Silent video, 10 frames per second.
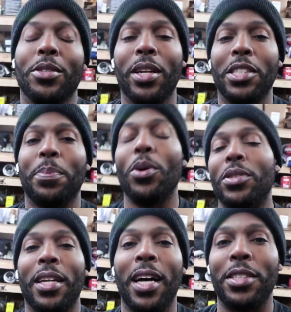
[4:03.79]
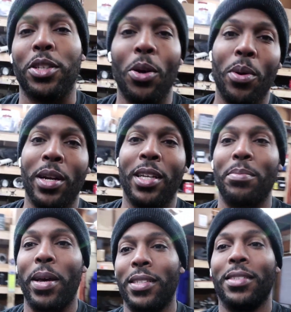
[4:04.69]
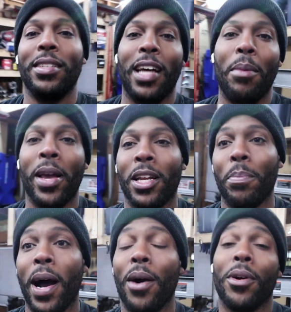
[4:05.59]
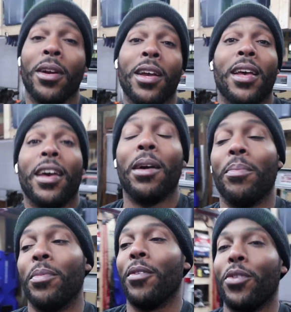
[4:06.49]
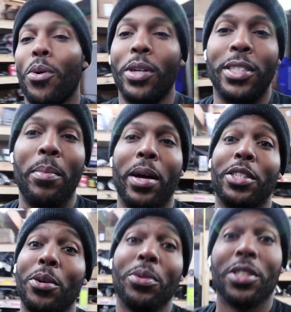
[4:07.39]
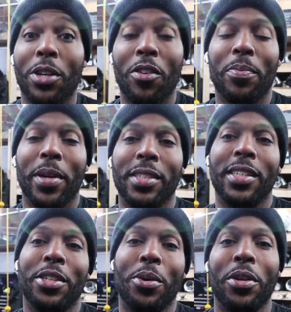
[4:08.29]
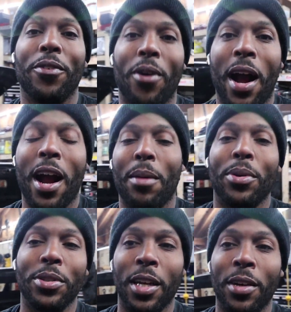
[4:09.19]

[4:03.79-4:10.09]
So now the spool is a lot slower. It's not making the power. And of course now my tune is off because he tuned it for a higher boost